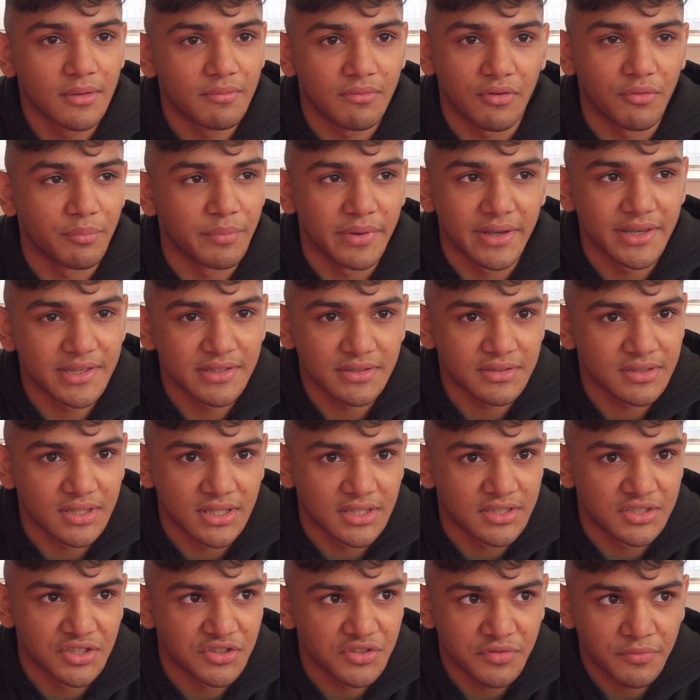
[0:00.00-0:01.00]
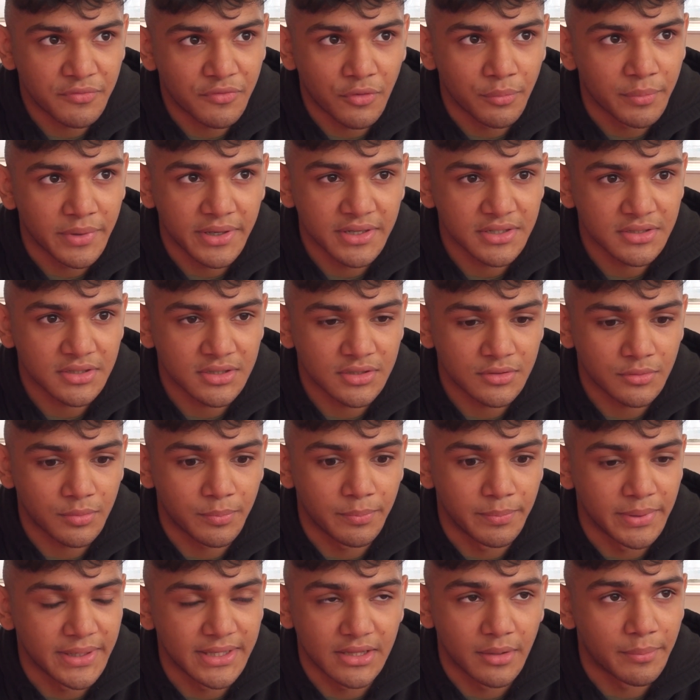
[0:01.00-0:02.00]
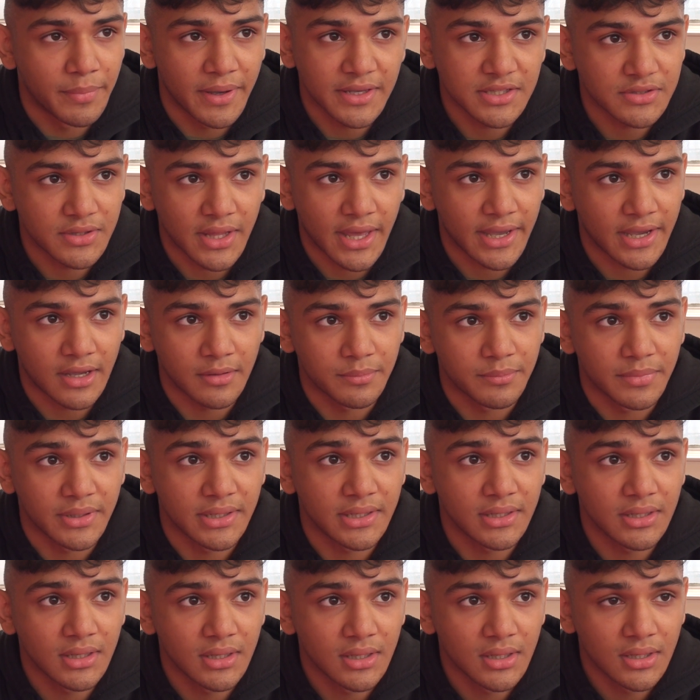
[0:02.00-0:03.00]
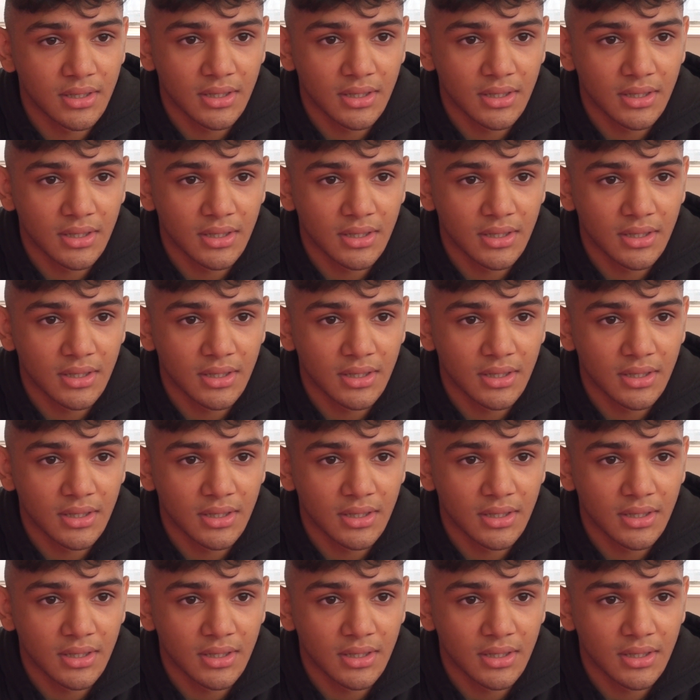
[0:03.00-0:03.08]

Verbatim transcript: For me, it's just for me, just be the best that I can be.